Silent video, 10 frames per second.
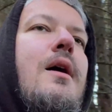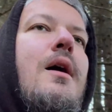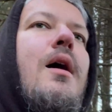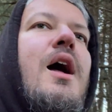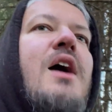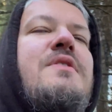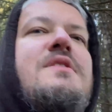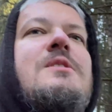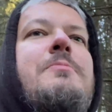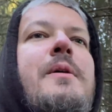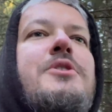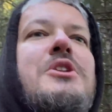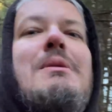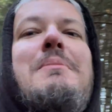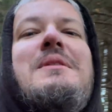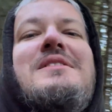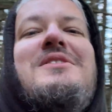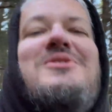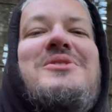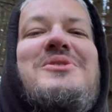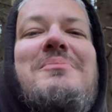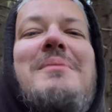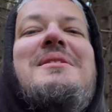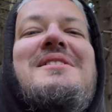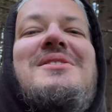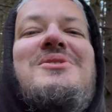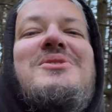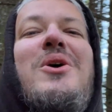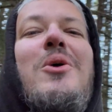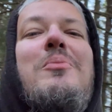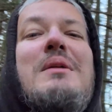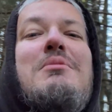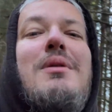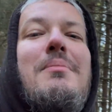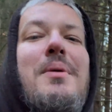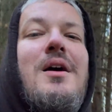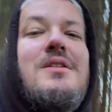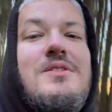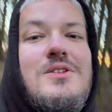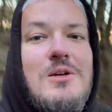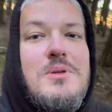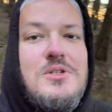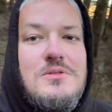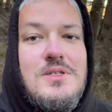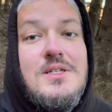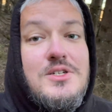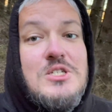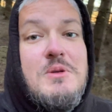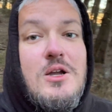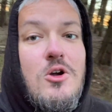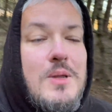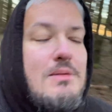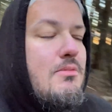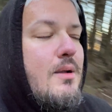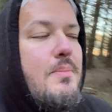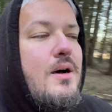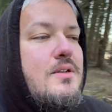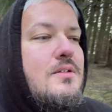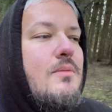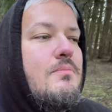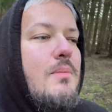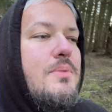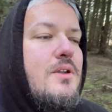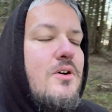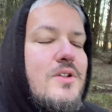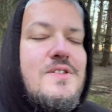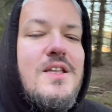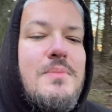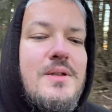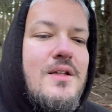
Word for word: I have a suspicion. Maybe this is just maybe this is just copium on my part. This could be just this could just be copium on my part. I'm, I'm being honest here, but